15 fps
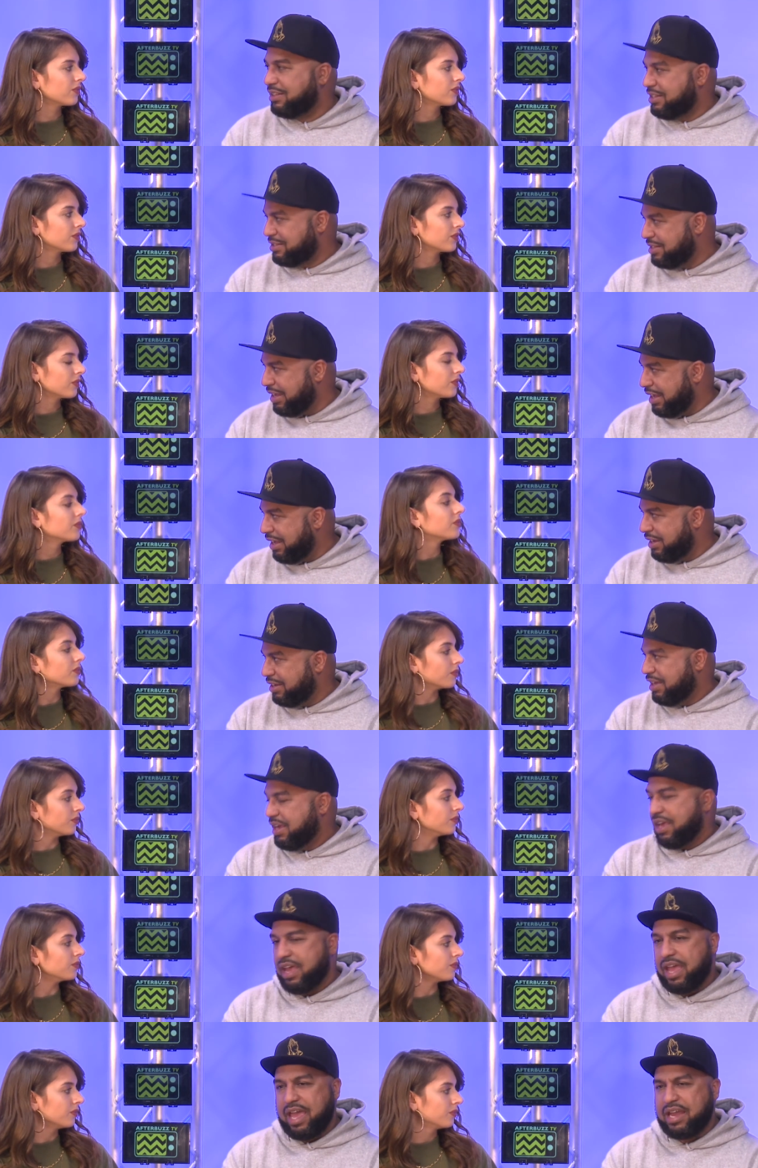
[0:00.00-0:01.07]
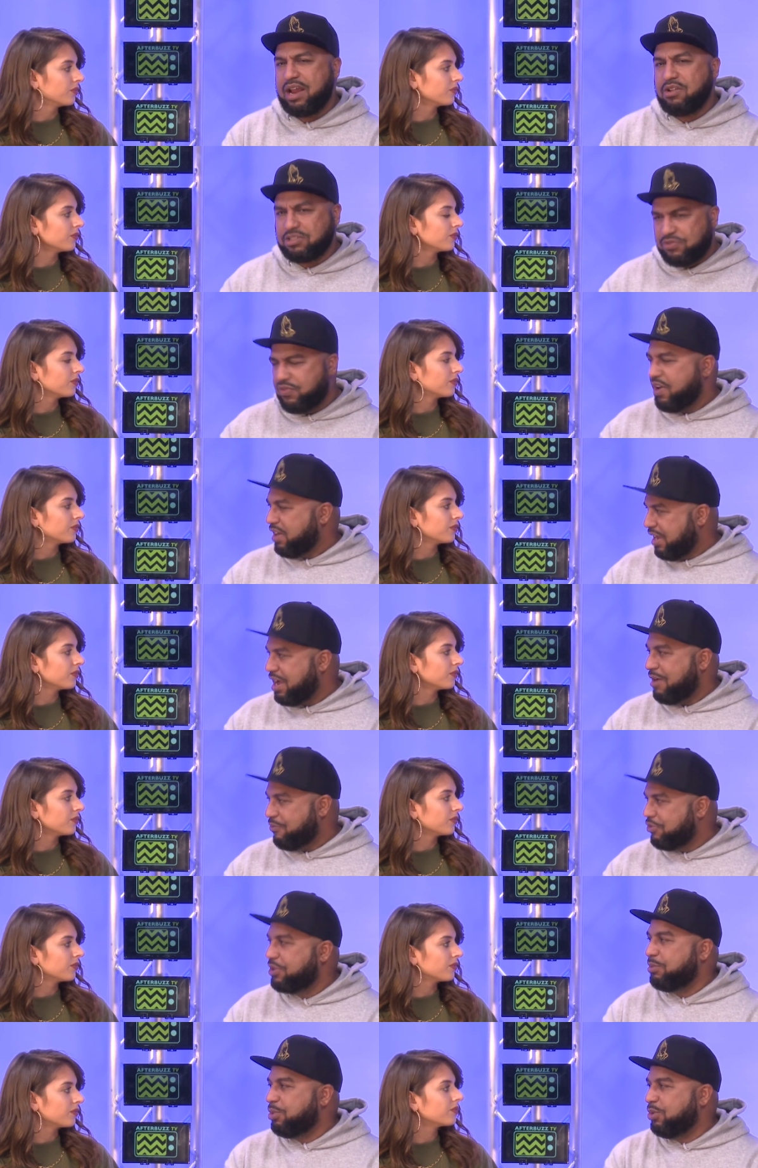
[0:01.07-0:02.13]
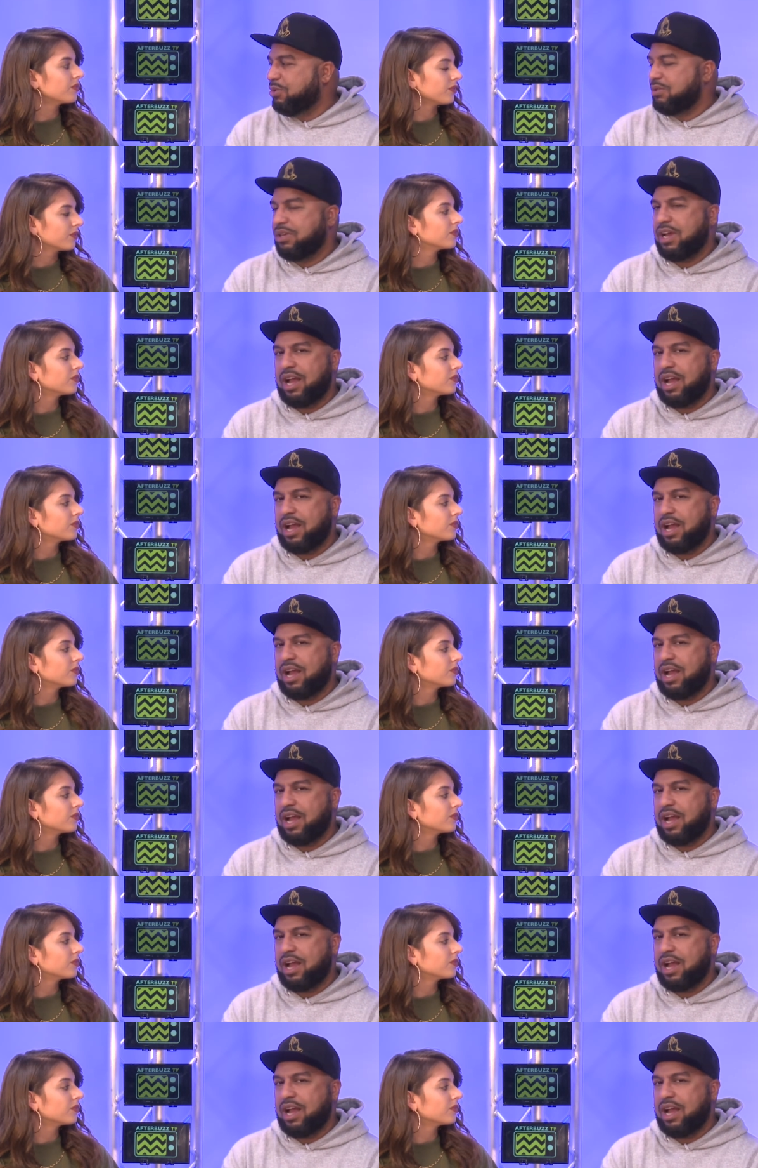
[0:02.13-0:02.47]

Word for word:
Speaker 1: the scene, mm-hmm. and I was fairly comfortable.